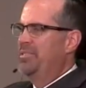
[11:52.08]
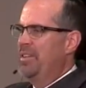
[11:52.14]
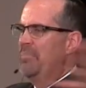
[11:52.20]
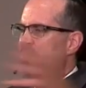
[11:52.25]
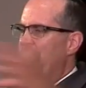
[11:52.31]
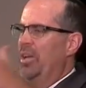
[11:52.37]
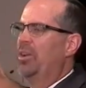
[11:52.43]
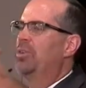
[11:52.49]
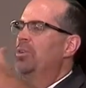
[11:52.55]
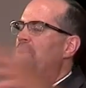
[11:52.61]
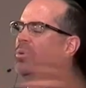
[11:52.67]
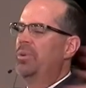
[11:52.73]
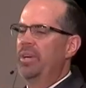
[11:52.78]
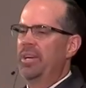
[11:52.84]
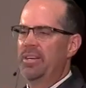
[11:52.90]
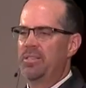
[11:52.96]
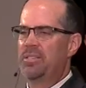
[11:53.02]
something
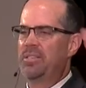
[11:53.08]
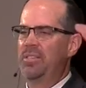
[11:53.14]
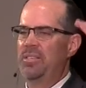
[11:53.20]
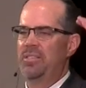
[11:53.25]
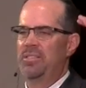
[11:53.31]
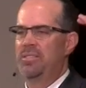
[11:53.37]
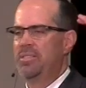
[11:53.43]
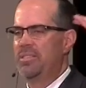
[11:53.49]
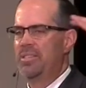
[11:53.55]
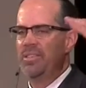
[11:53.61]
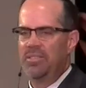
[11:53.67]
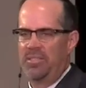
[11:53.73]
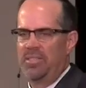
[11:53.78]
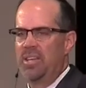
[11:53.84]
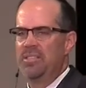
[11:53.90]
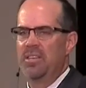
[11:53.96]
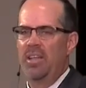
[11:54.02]
glorious. This,
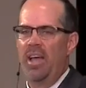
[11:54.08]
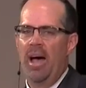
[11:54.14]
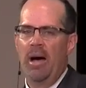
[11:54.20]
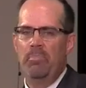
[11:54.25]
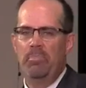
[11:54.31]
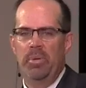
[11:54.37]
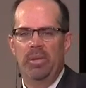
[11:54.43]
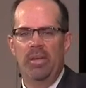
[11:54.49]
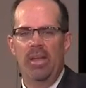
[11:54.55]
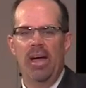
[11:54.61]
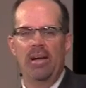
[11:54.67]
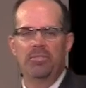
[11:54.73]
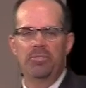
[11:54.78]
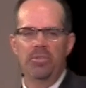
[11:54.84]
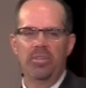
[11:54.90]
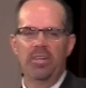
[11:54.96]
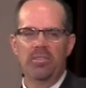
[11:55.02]
this doesn't happen
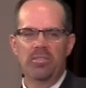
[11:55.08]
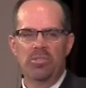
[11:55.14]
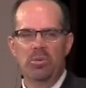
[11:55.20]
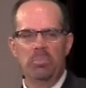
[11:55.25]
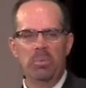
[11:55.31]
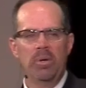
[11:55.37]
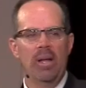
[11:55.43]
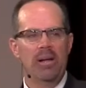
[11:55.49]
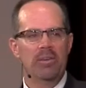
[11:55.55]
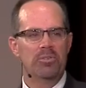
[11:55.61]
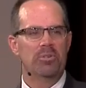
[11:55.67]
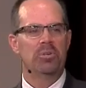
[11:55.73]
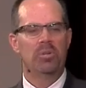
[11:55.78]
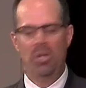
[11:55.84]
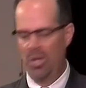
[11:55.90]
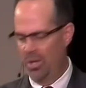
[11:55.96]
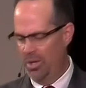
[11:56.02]
naturally. That's
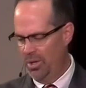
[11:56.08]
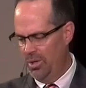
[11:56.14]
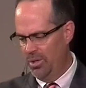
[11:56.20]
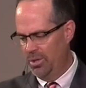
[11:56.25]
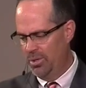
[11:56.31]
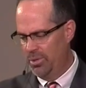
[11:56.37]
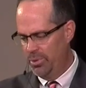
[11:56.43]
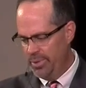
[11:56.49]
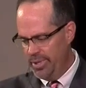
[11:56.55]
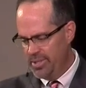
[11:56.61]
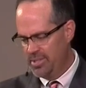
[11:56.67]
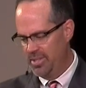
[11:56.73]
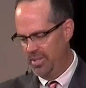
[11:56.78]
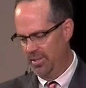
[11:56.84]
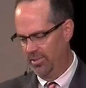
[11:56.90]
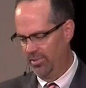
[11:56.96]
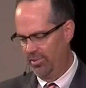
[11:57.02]
supernatural. Who
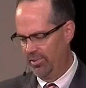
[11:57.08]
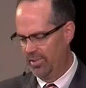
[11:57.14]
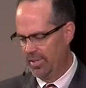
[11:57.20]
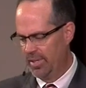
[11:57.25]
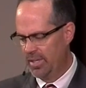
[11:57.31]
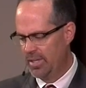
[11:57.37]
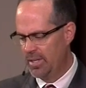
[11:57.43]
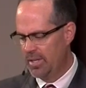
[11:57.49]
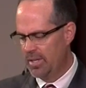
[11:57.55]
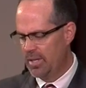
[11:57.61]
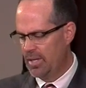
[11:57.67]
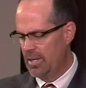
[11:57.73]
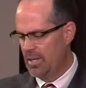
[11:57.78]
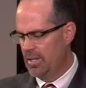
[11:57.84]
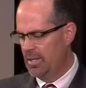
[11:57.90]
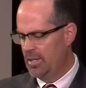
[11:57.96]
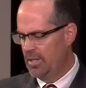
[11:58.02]
is this?
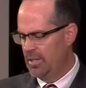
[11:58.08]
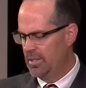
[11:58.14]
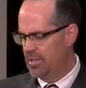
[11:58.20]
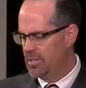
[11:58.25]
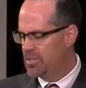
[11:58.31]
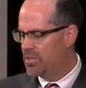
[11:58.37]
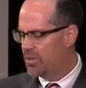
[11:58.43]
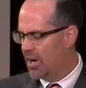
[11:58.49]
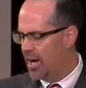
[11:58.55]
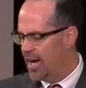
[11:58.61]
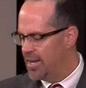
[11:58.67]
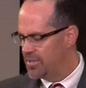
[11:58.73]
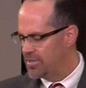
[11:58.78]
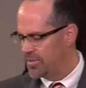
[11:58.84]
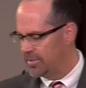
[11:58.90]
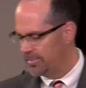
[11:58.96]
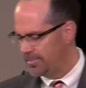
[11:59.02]
This
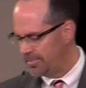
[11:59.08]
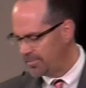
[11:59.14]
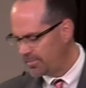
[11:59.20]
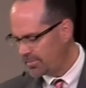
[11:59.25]
grace